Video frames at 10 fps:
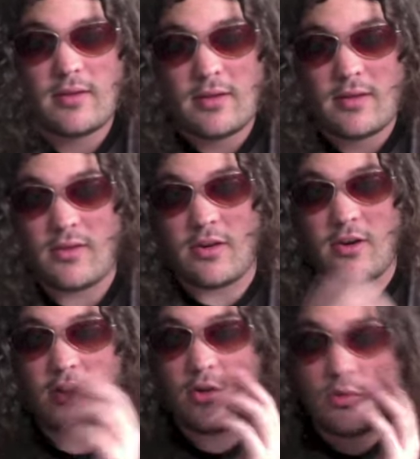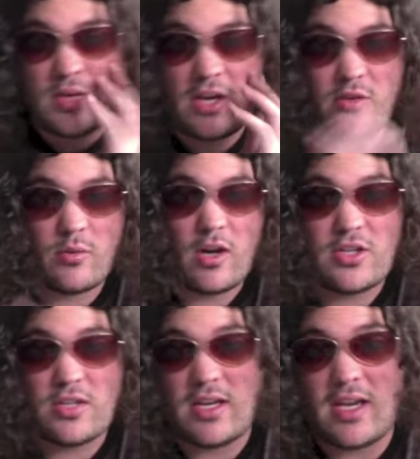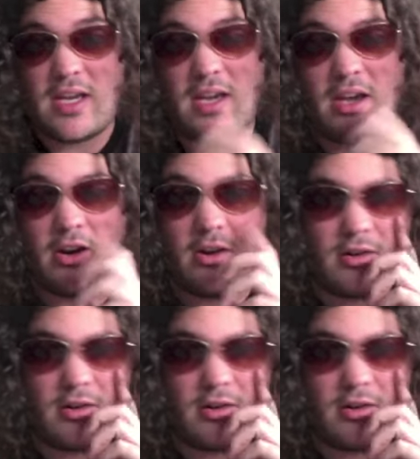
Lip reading: So thanks for watching. Take care.